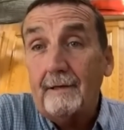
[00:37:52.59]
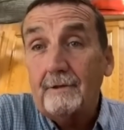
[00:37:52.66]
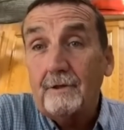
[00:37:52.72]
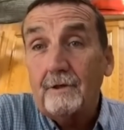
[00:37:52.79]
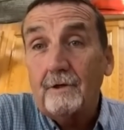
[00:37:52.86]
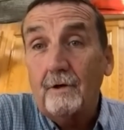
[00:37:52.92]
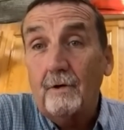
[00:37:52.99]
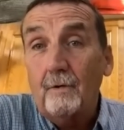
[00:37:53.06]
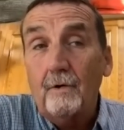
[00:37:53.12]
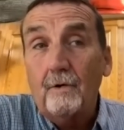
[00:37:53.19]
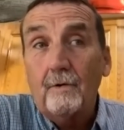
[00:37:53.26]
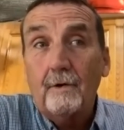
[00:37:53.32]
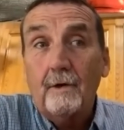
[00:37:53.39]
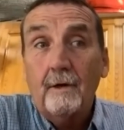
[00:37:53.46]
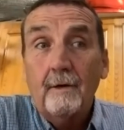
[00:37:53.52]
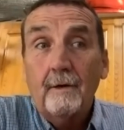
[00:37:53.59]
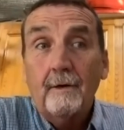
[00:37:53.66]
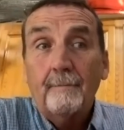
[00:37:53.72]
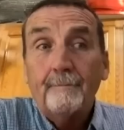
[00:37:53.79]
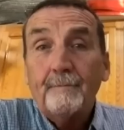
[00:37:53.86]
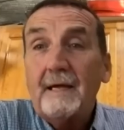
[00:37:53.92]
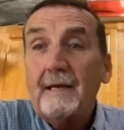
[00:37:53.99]
So go online
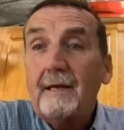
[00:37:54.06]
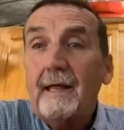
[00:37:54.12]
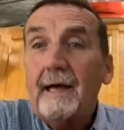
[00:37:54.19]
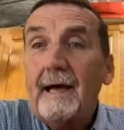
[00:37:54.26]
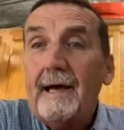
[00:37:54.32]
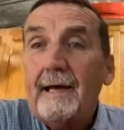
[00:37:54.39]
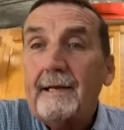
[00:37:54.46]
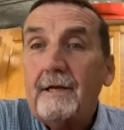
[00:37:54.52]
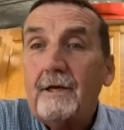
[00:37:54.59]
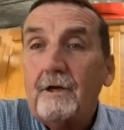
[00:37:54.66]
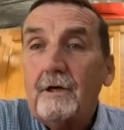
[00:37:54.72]
and